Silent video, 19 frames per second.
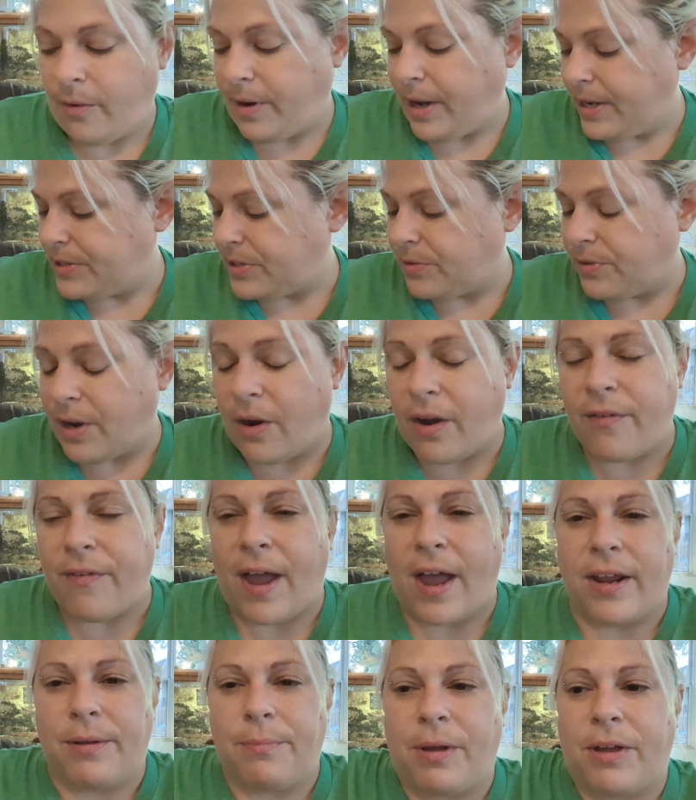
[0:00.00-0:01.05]
Okay, so now I've
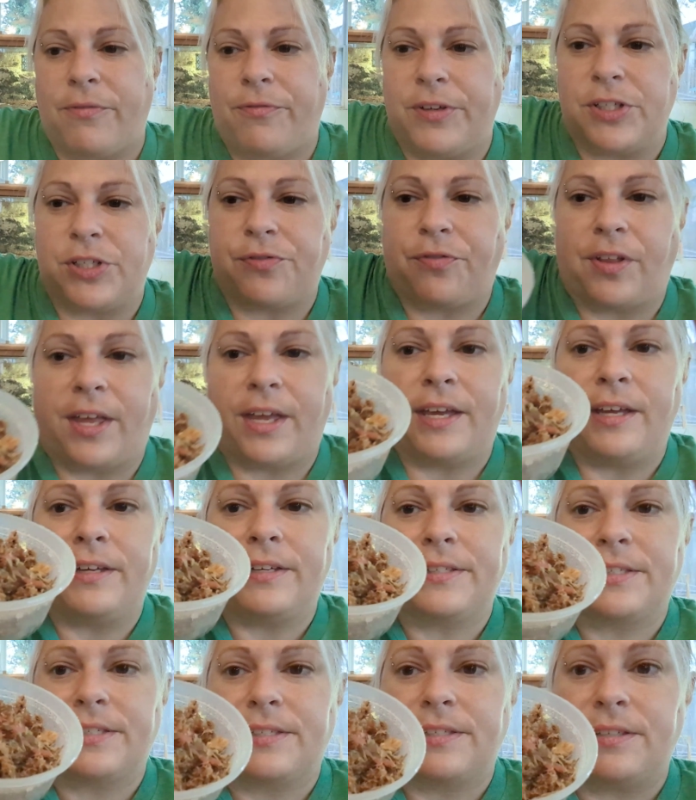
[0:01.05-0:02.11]
added my fish
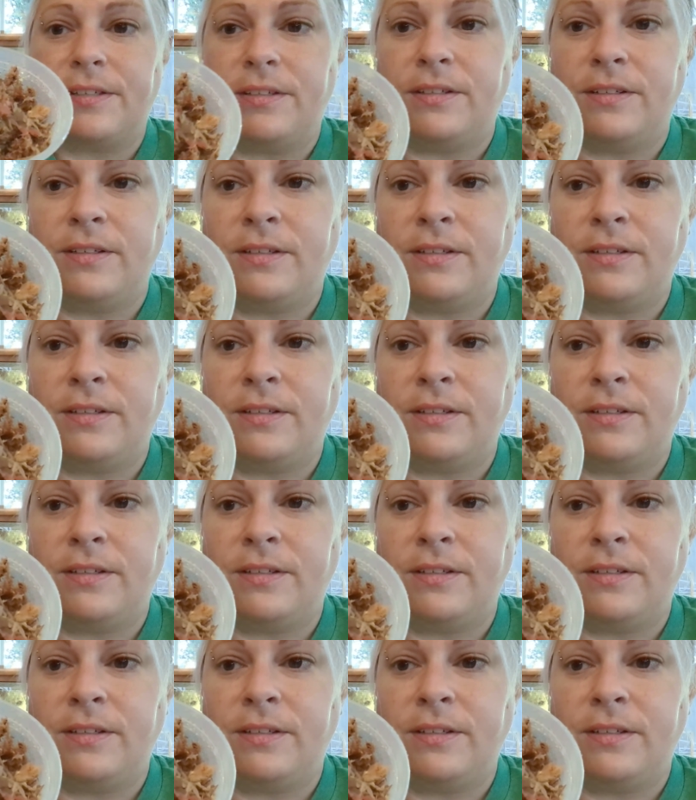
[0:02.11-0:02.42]
flakes